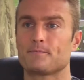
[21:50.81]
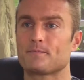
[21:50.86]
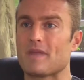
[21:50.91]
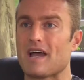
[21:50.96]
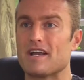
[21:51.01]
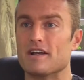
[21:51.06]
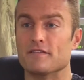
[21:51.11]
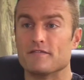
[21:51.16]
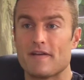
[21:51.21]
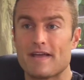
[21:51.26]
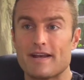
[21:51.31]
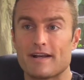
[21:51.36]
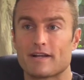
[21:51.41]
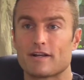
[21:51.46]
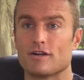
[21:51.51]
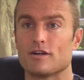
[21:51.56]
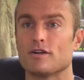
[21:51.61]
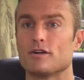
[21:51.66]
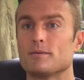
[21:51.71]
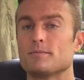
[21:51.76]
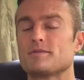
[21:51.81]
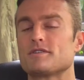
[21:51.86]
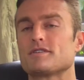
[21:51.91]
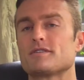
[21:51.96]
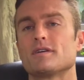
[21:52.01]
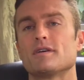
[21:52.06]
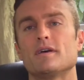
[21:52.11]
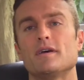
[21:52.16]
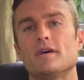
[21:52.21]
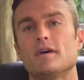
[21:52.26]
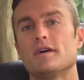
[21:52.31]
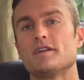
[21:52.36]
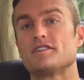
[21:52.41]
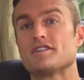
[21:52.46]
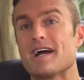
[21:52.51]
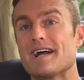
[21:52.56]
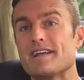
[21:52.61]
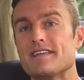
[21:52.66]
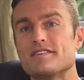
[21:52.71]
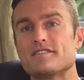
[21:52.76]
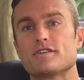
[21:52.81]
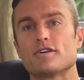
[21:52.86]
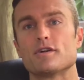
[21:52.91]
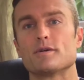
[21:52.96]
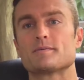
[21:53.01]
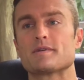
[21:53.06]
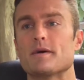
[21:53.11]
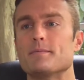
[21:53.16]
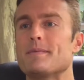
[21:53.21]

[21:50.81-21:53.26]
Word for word: Ayurvedic herbs, Chinese herbs.